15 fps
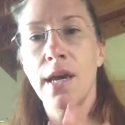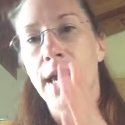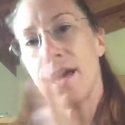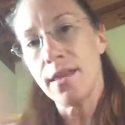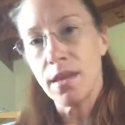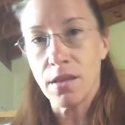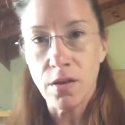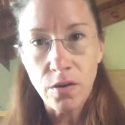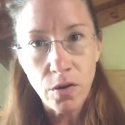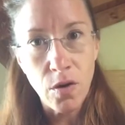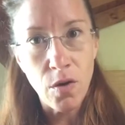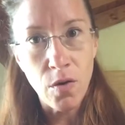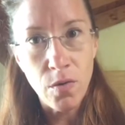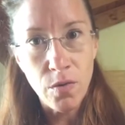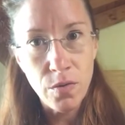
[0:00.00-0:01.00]
and then they'll
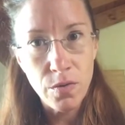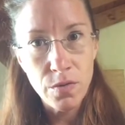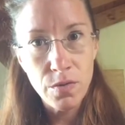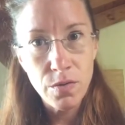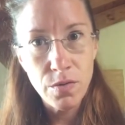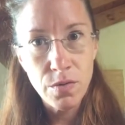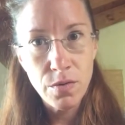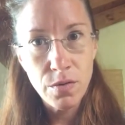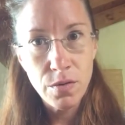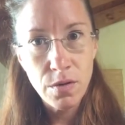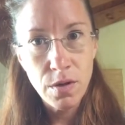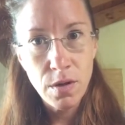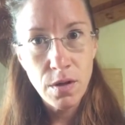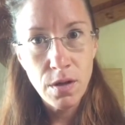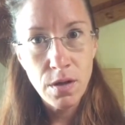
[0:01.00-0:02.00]
go
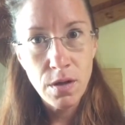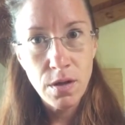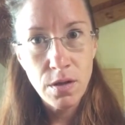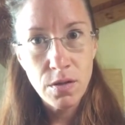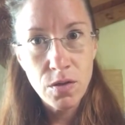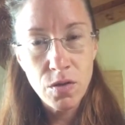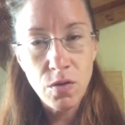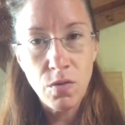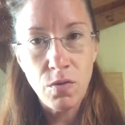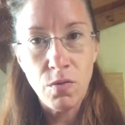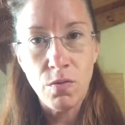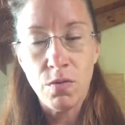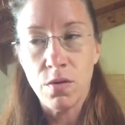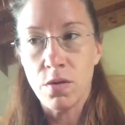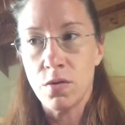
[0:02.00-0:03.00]

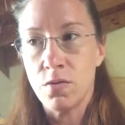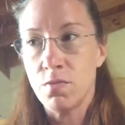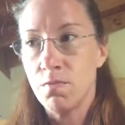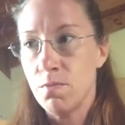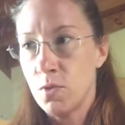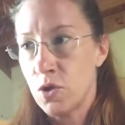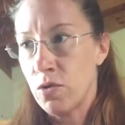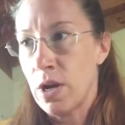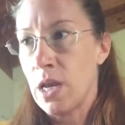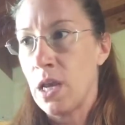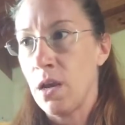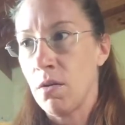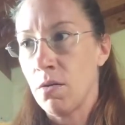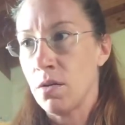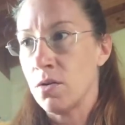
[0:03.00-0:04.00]
to the
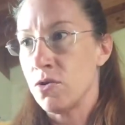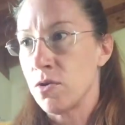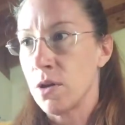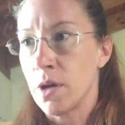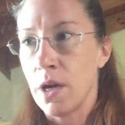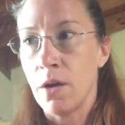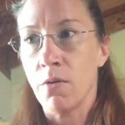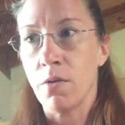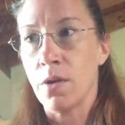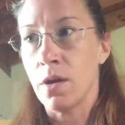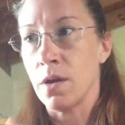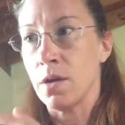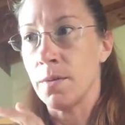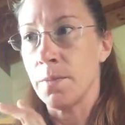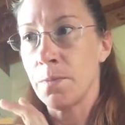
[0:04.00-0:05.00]
drinking or the drugging or
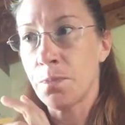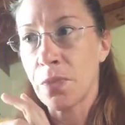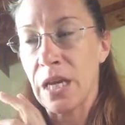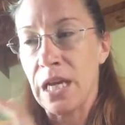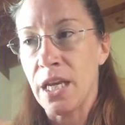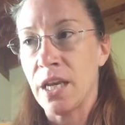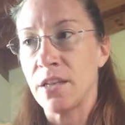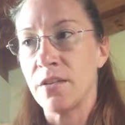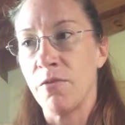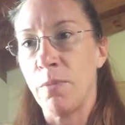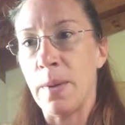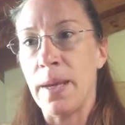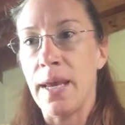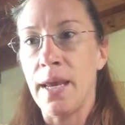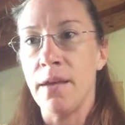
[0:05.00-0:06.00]
the addictive
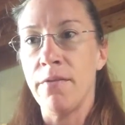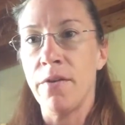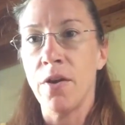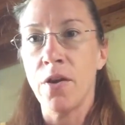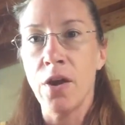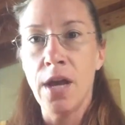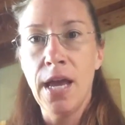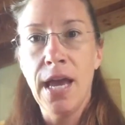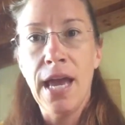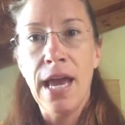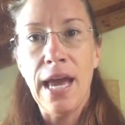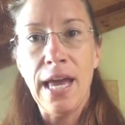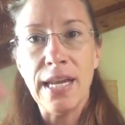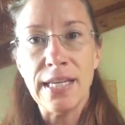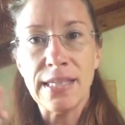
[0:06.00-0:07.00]
behavior
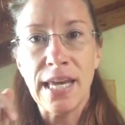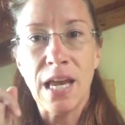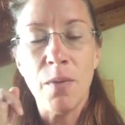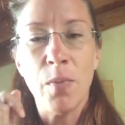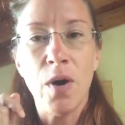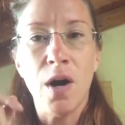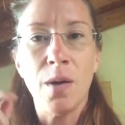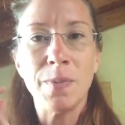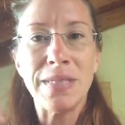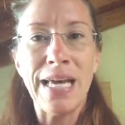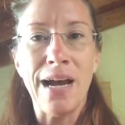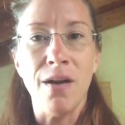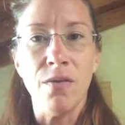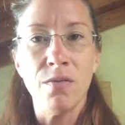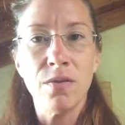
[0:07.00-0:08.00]
and it's like it pops
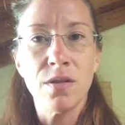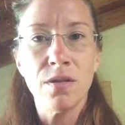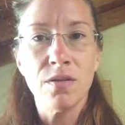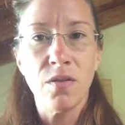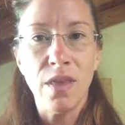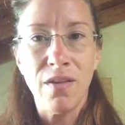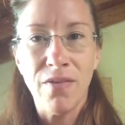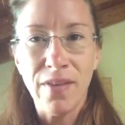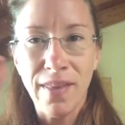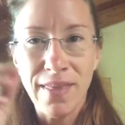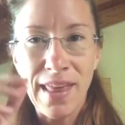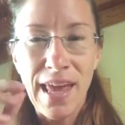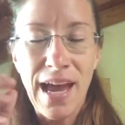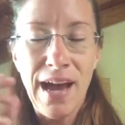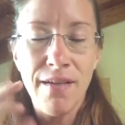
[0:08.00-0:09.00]
out. So they feel
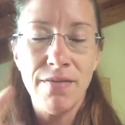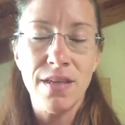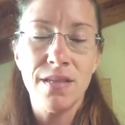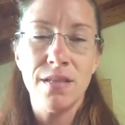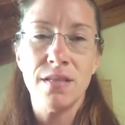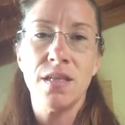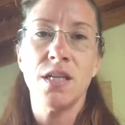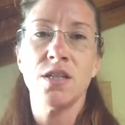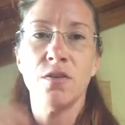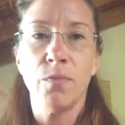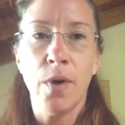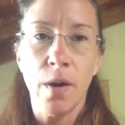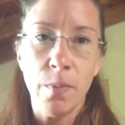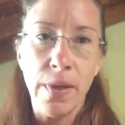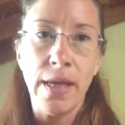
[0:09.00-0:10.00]
they have the sensation of
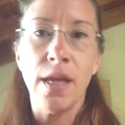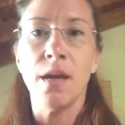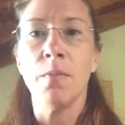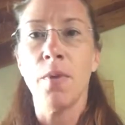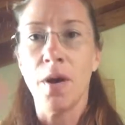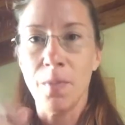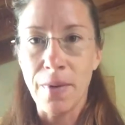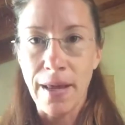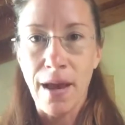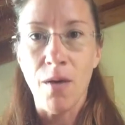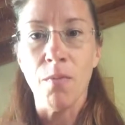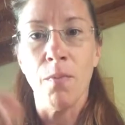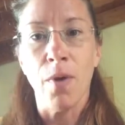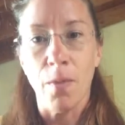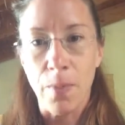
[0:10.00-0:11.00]
popping in and popping out,
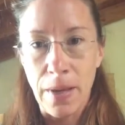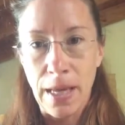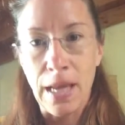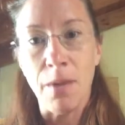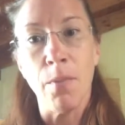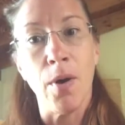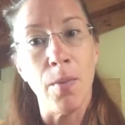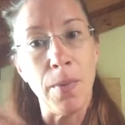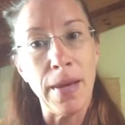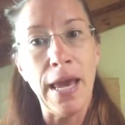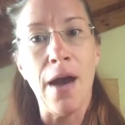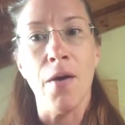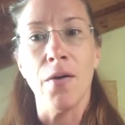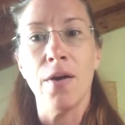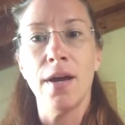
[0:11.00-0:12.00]
and popping in and popping
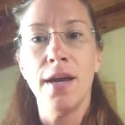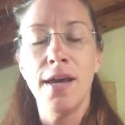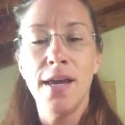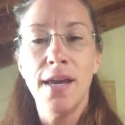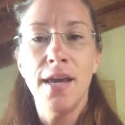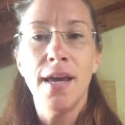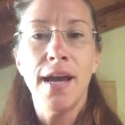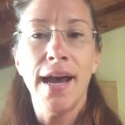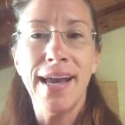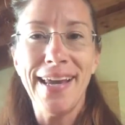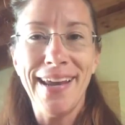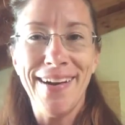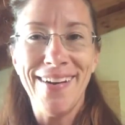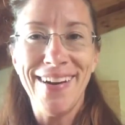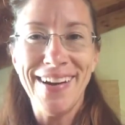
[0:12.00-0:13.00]
out. Hi
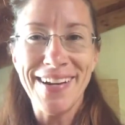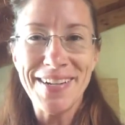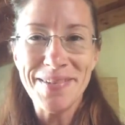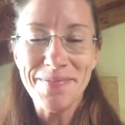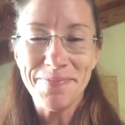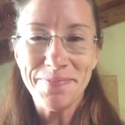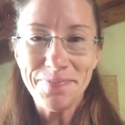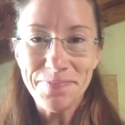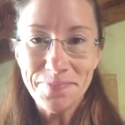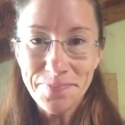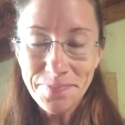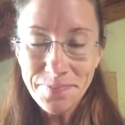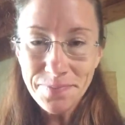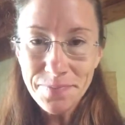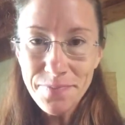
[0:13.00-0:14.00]
Karen.
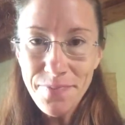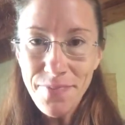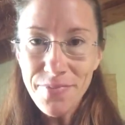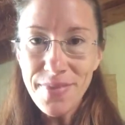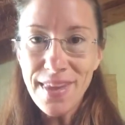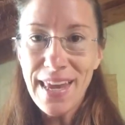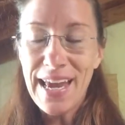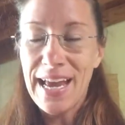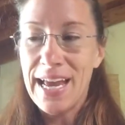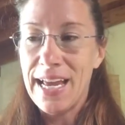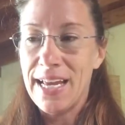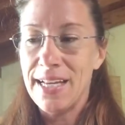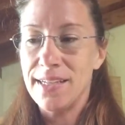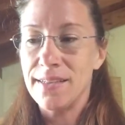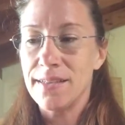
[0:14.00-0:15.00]

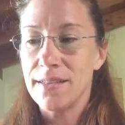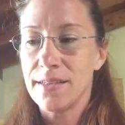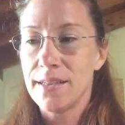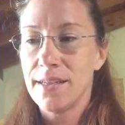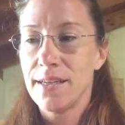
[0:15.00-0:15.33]
And